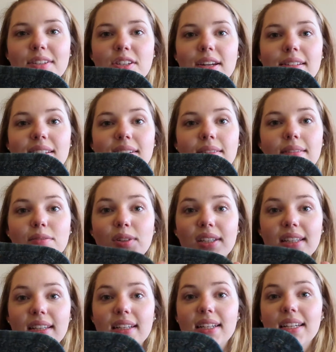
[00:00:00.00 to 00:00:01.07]
She doesn't
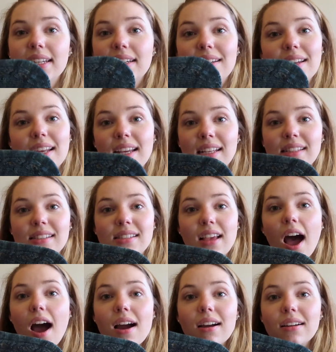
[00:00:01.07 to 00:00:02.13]
really need
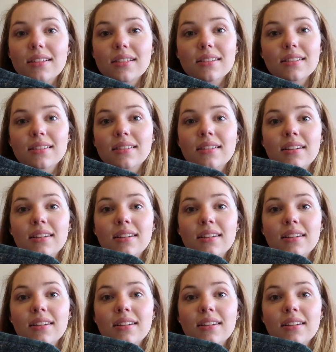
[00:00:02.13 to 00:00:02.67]
socks.